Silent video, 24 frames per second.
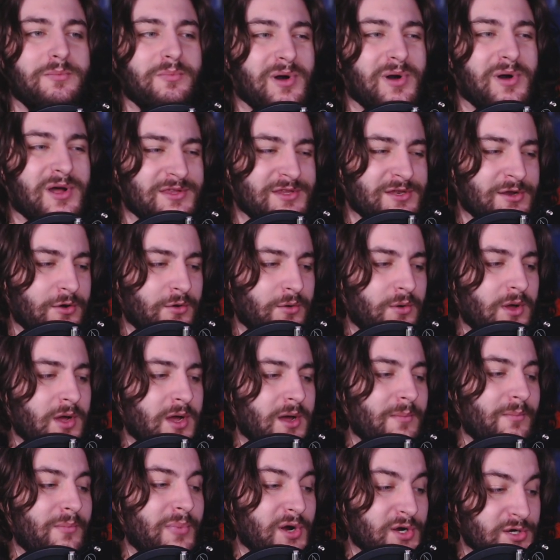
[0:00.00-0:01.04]
But, you know,
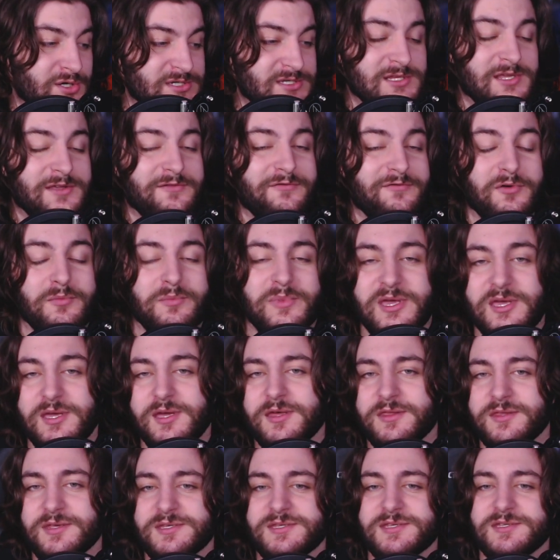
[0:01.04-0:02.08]
personally for me,
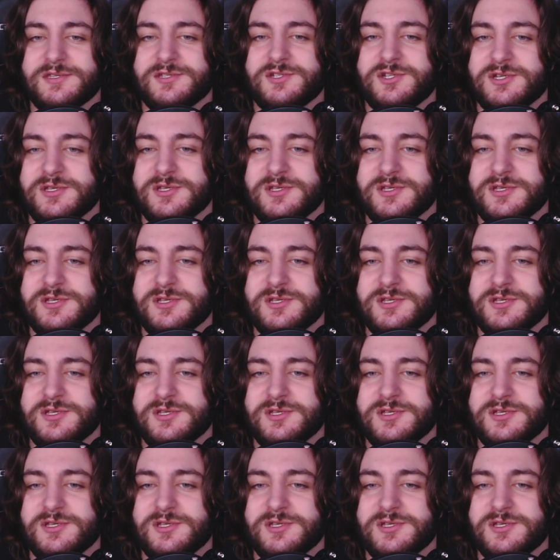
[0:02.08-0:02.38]
and this